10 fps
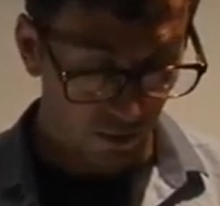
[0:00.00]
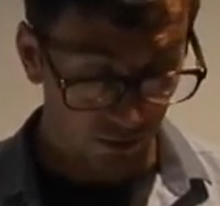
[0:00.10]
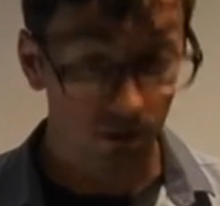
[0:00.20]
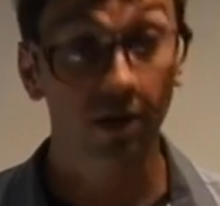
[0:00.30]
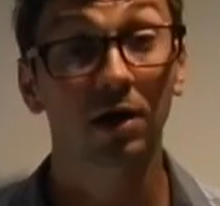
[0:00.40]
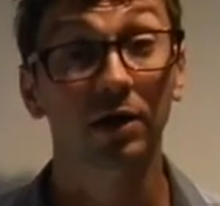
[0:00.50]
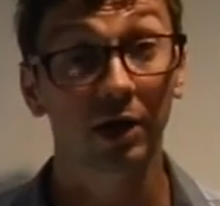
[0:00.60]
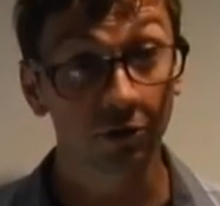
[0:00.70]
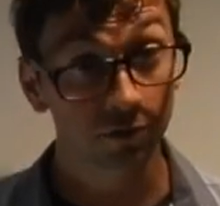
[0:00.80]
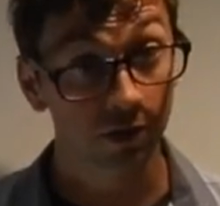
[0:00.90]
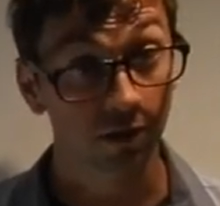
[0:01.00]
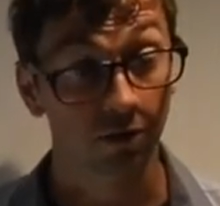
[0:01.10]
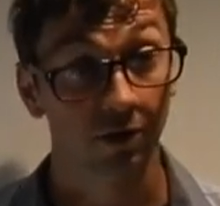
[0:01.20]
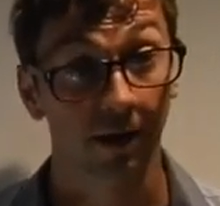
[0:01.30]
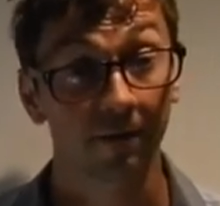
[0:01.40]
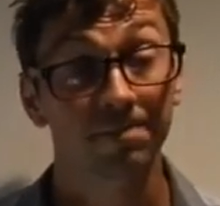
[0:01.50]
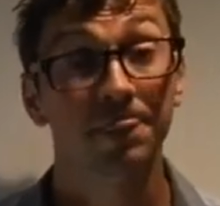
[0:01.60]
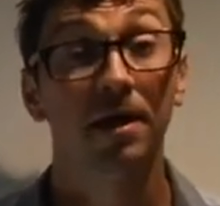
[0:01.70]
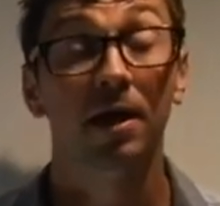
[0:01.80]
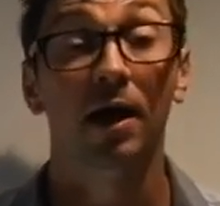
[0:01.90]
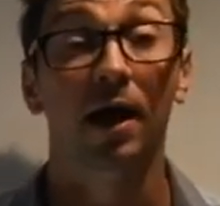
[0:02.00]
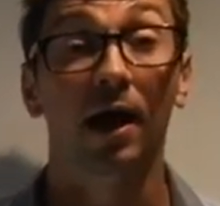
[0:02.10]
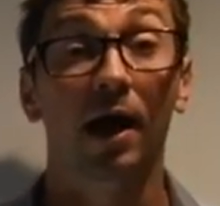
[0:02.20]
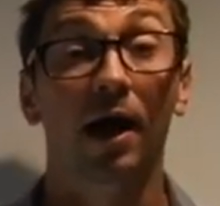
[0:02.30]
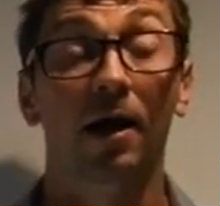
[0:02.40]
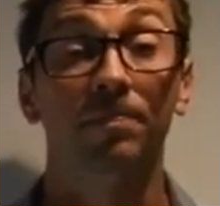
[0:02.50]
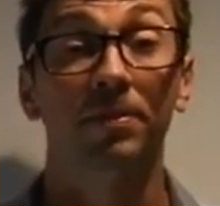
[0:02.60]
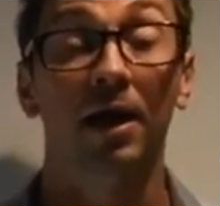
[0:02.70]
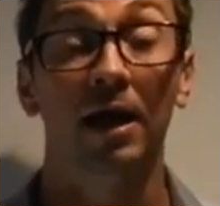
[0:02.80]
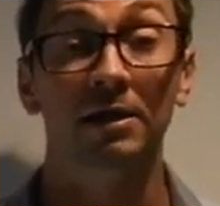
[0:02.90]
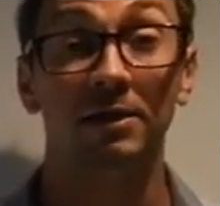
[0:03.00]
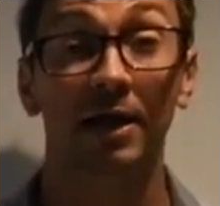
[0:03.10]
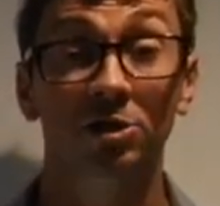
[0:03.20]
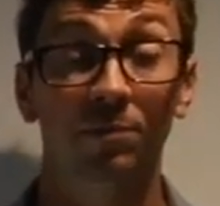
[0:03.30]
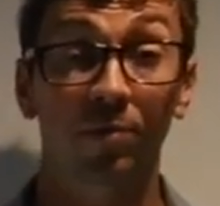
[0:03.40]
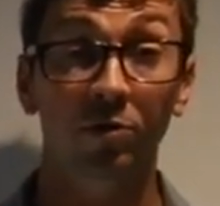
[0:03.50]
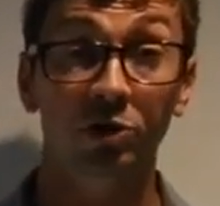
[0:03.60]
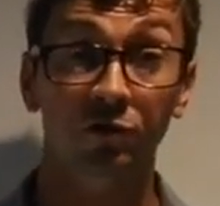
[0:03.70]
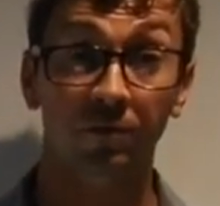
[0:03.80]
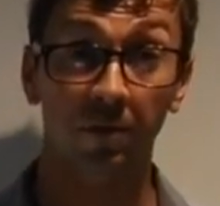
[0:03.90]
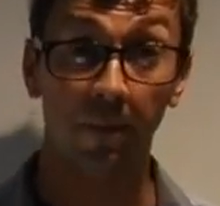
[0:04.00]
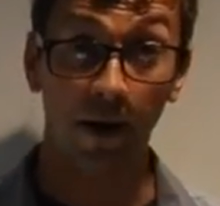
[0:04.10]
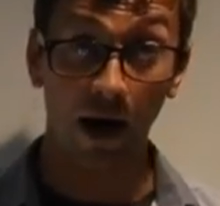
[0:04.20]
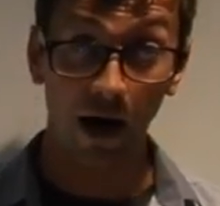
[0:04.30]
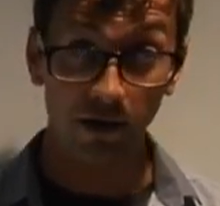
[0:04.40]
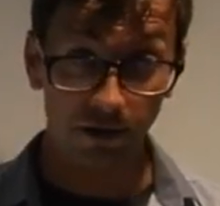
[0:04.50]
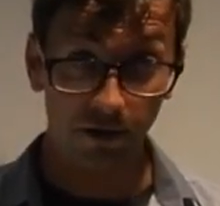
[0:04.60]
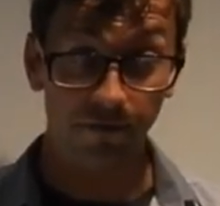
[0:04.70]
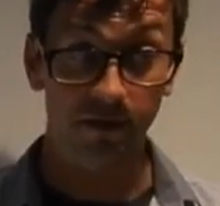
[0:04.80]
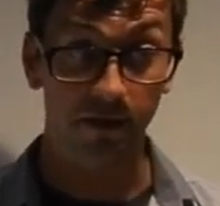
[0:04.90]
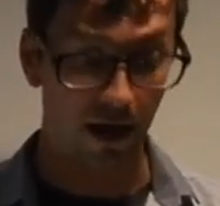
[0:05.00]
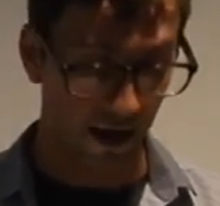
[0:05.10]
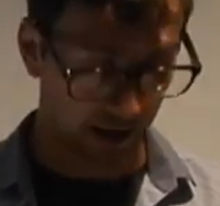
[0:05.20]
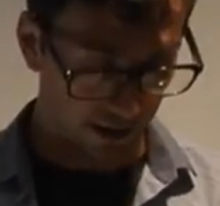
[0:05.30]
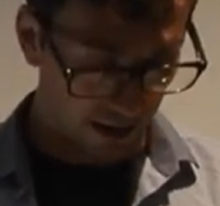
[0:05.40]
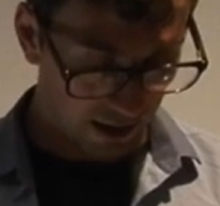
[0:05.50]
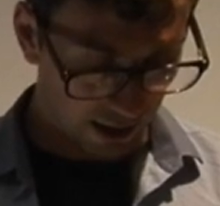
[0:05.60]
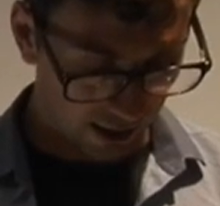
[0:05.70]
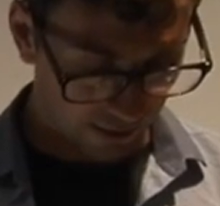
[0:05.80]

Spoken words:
Well, it's kind of interesting looking. As x approaches from the positive side, it